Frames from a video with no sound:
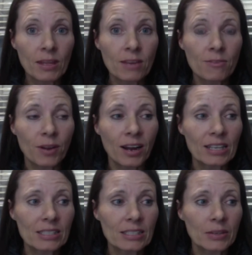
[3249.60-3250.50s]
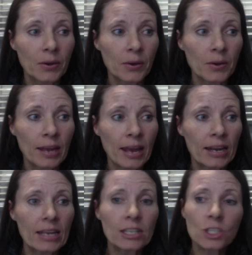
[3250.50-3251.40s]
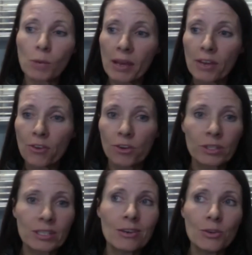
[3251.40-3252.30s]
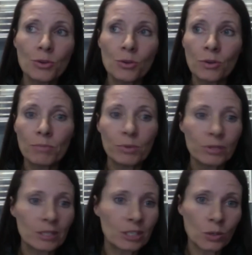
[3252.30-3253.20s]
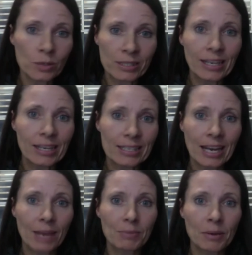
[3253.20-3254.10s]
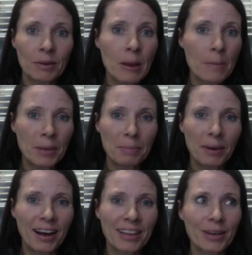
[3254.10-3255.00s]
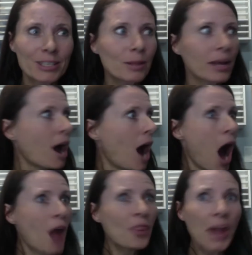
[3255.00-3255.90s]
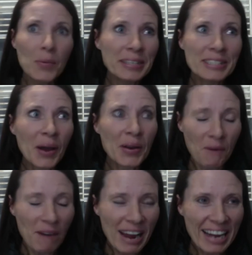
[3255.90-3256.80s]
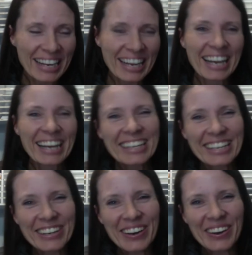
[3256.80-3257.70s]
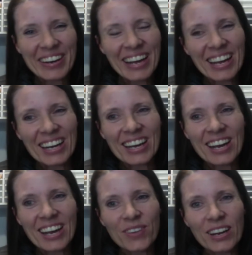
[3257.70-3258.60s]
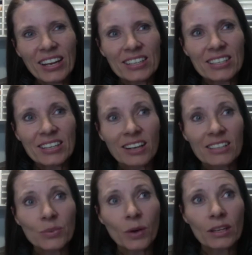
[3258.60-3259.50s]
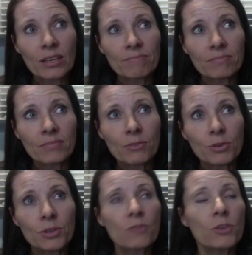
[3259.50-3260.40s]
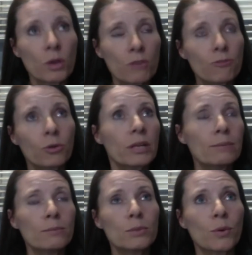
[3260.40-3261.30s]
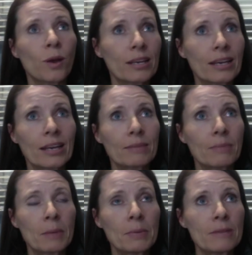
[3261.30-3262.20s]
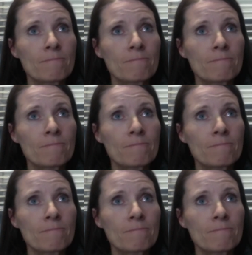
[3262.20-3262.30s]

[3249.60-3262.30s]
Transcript: for us, you know. And each time I introduce a new musician or singer to come and be a part, they're just like, oh, that went so quick, you know. And really it does. You only, if you're doing full hymns, we're only getting maybe